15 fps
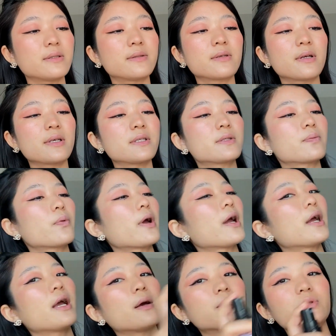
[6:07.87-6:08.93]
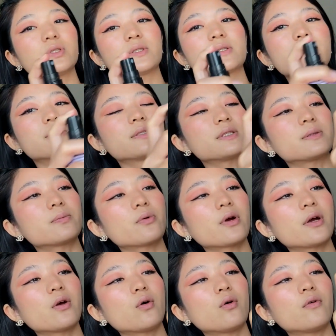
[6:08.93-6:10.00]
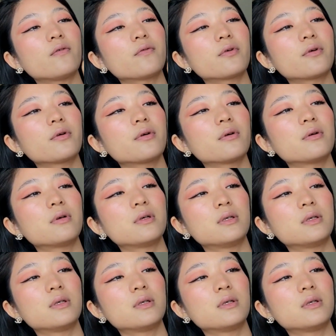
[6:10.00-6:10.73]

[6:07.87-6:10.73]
setting spray. I'm just gonna spray over.